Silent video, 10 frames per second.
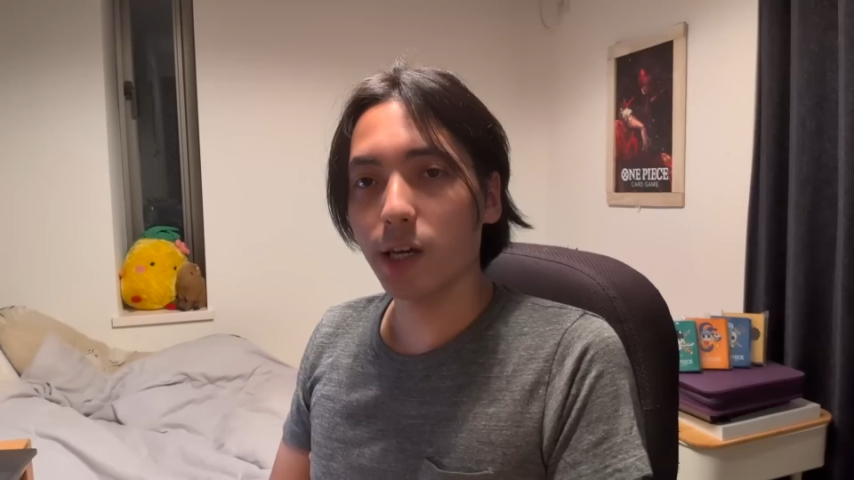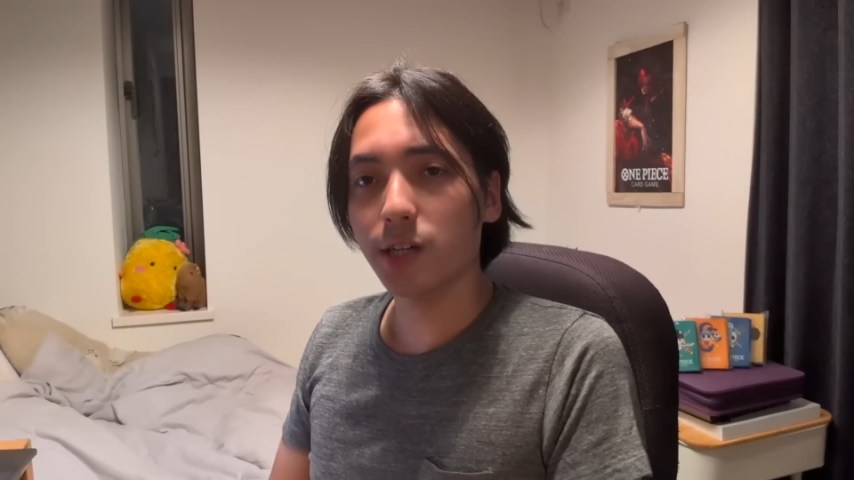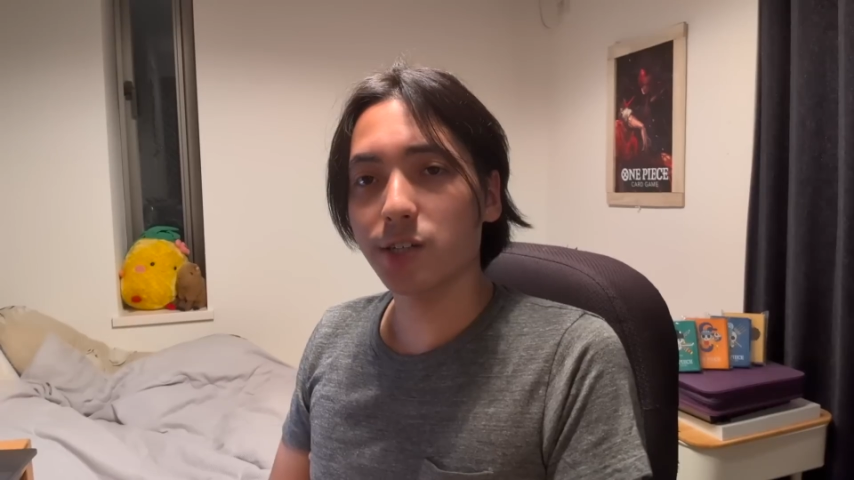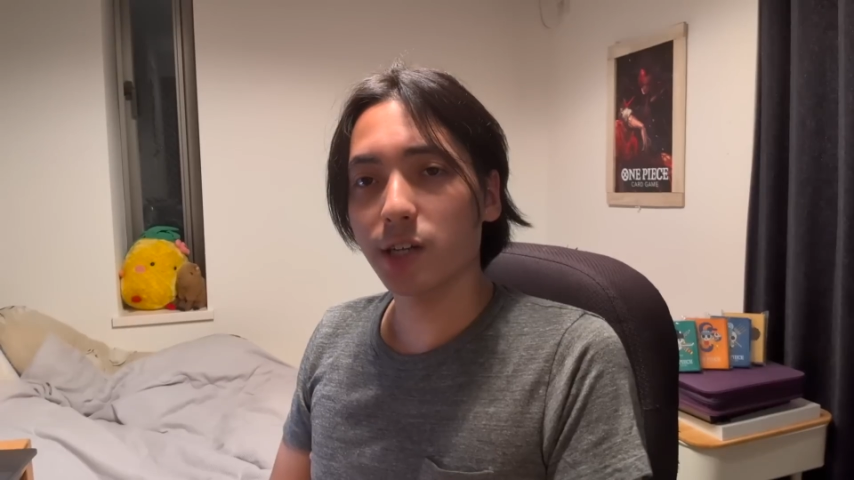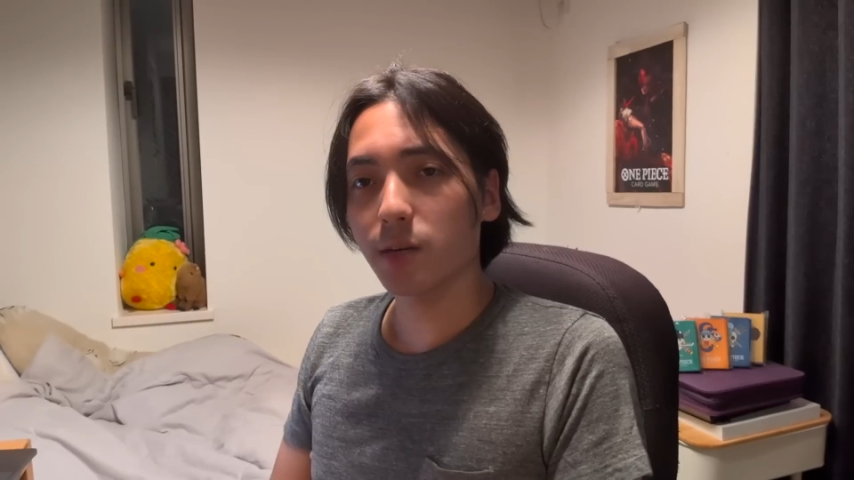
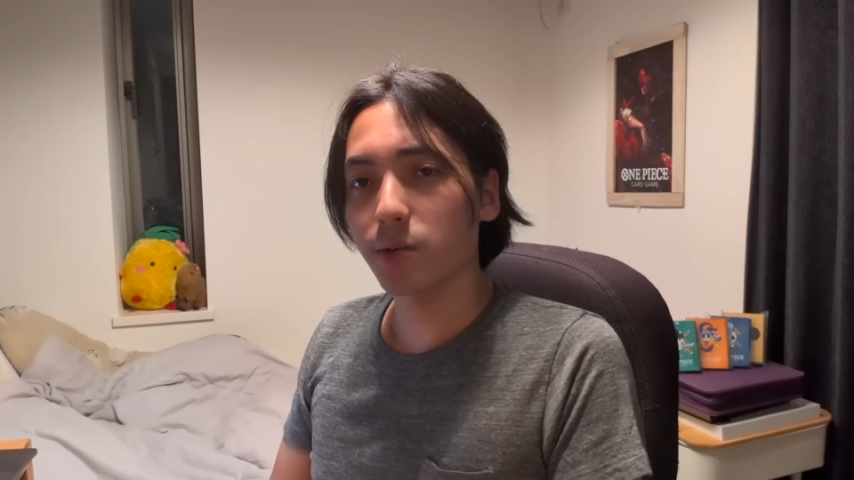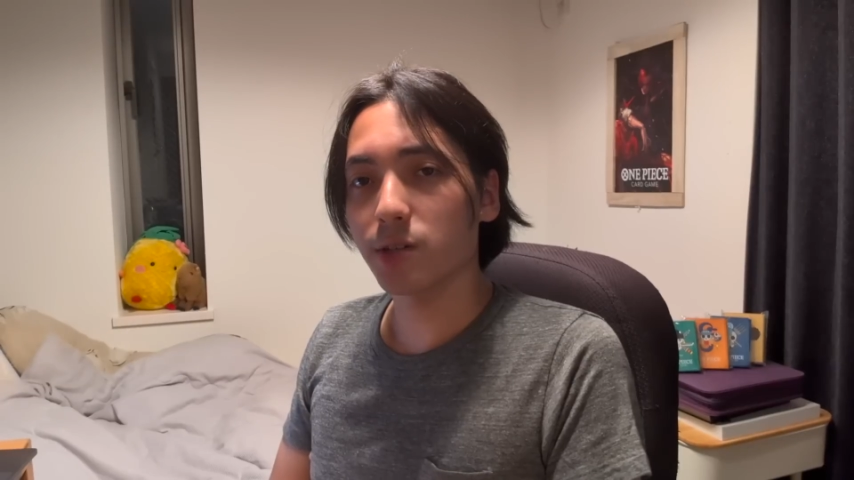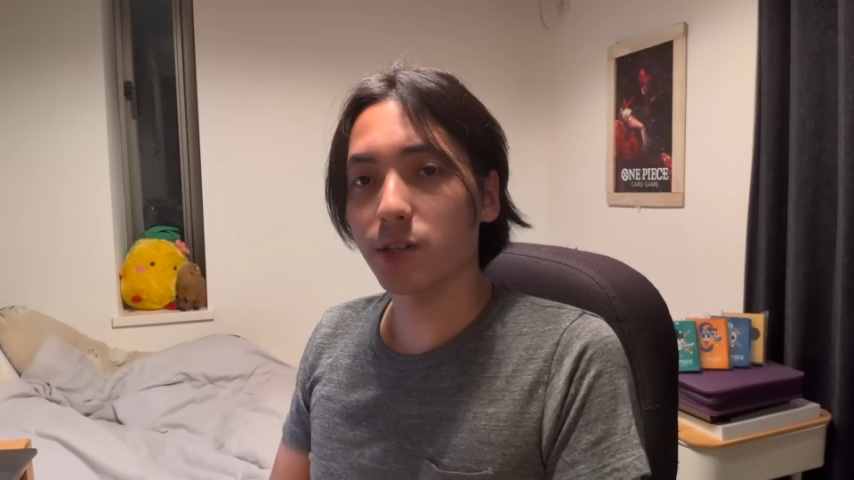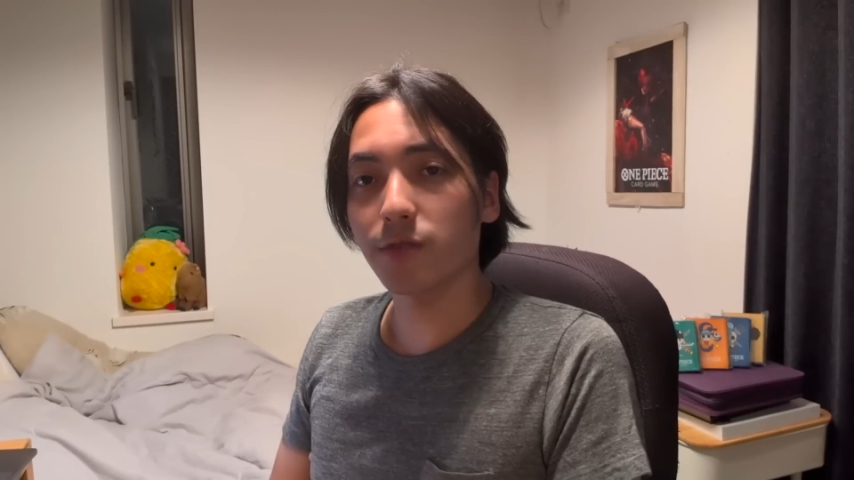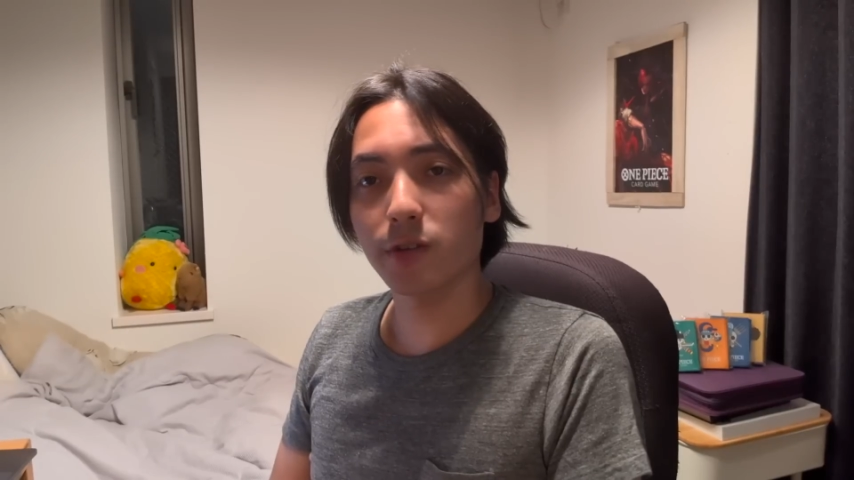Each deck puts a
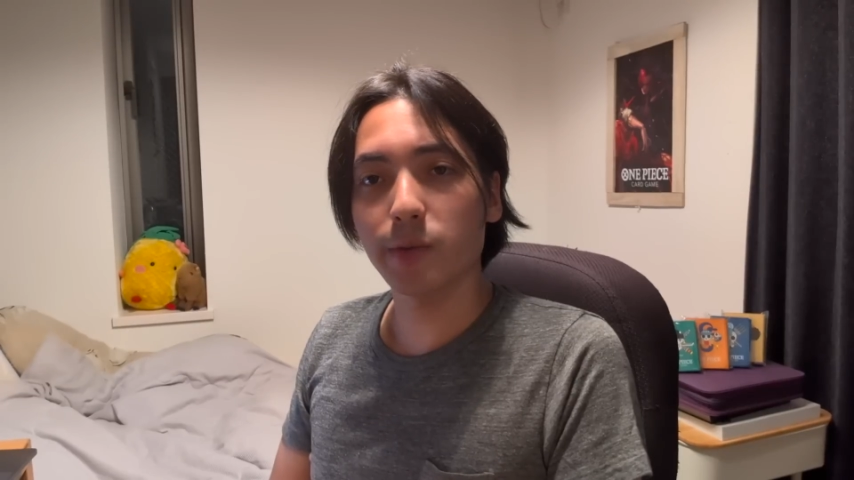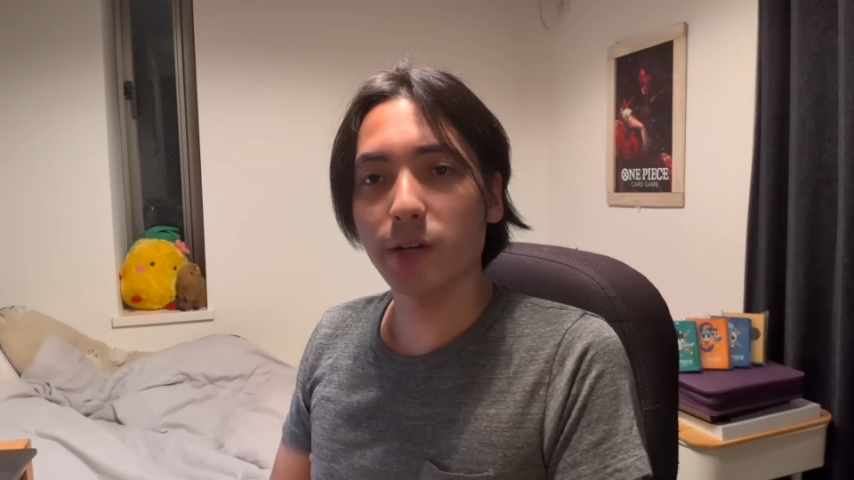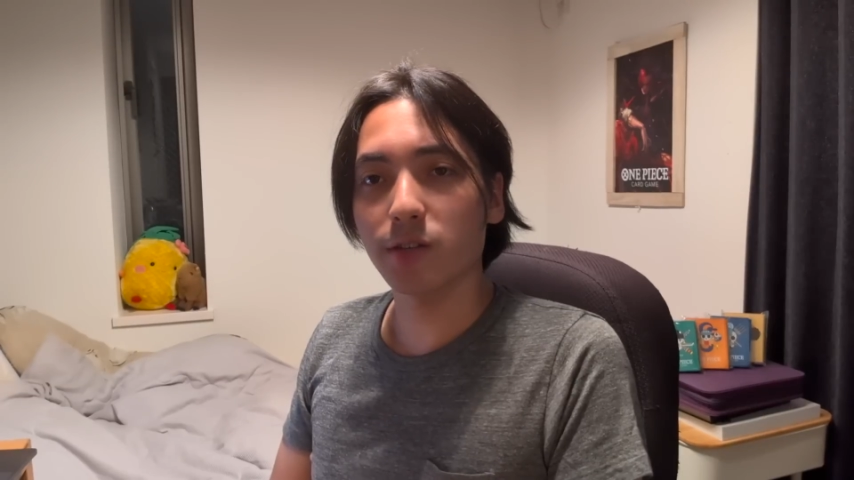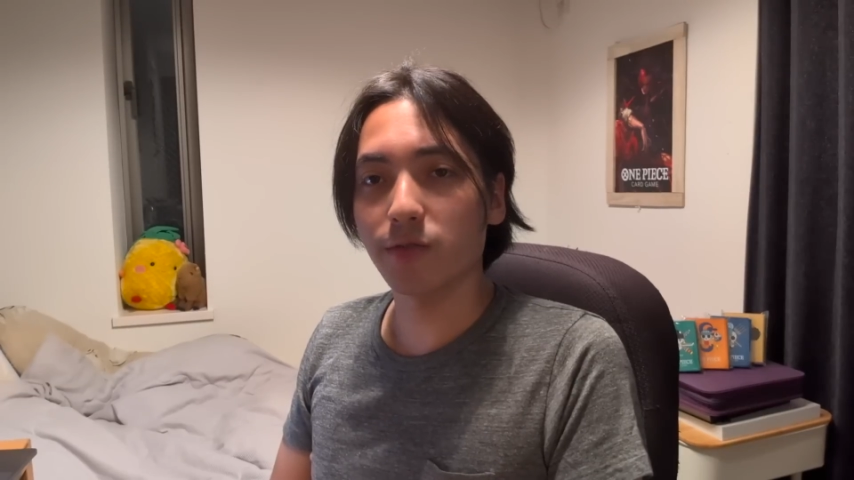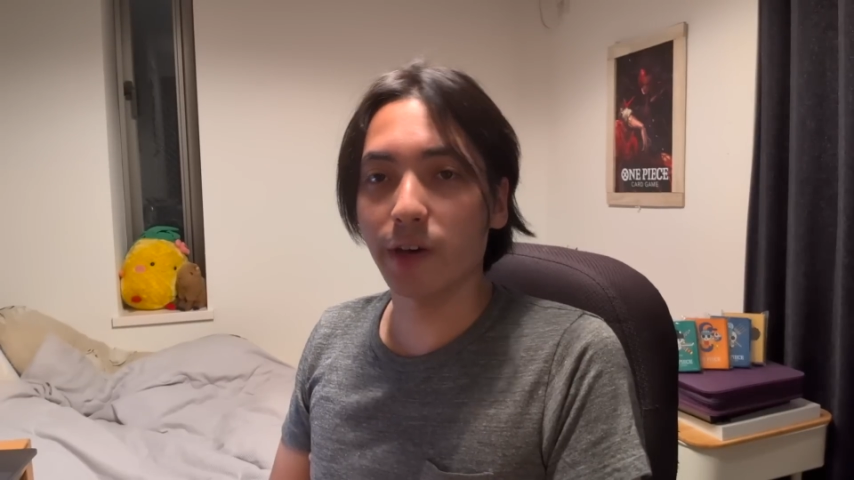different
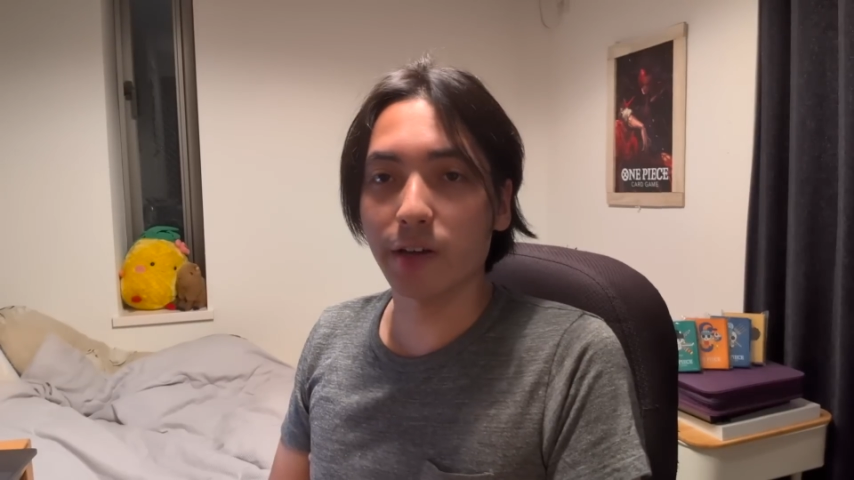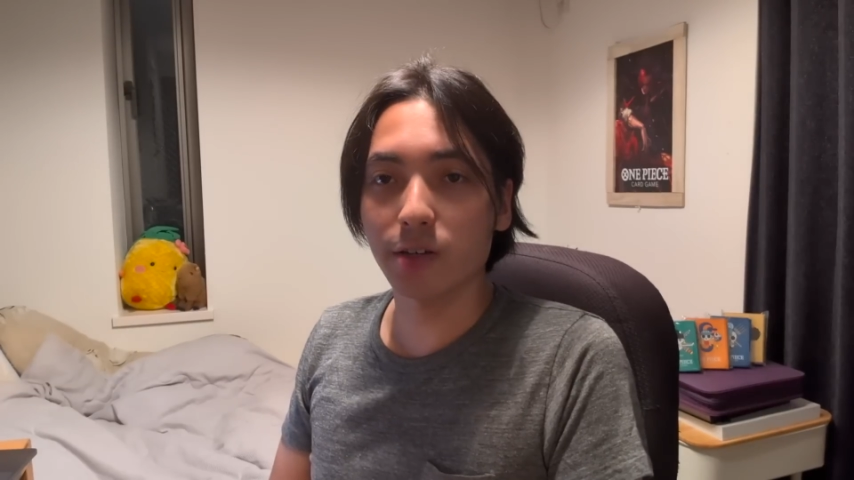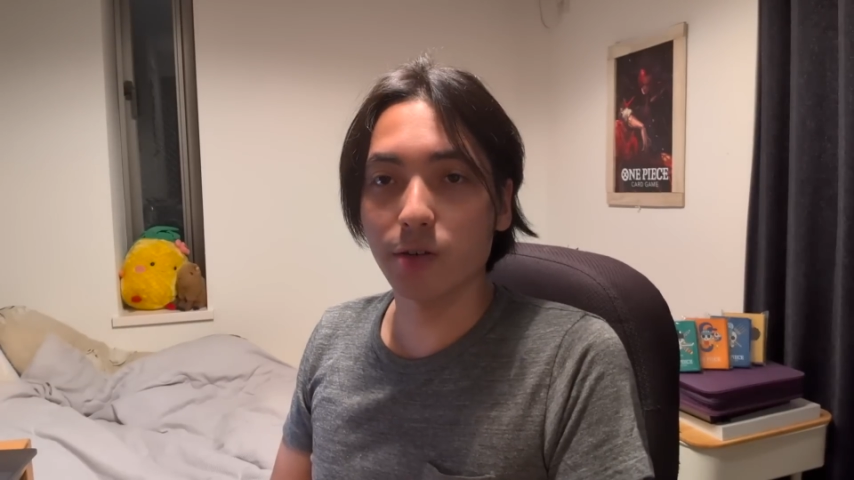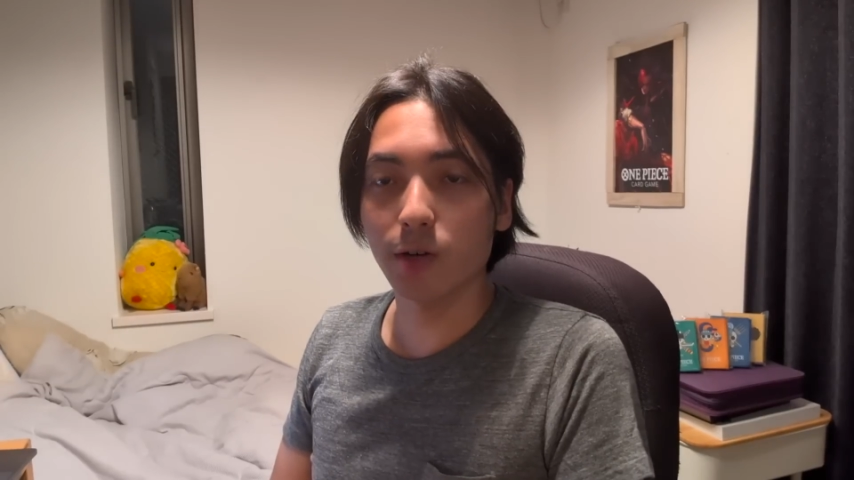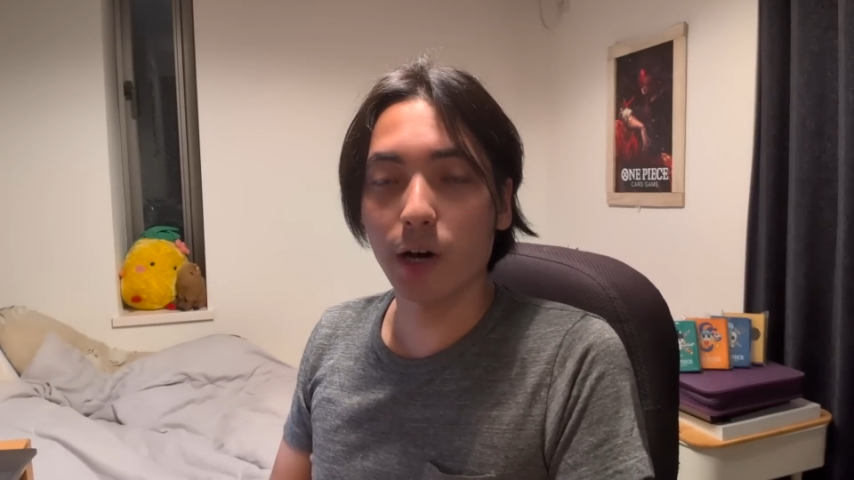amount of value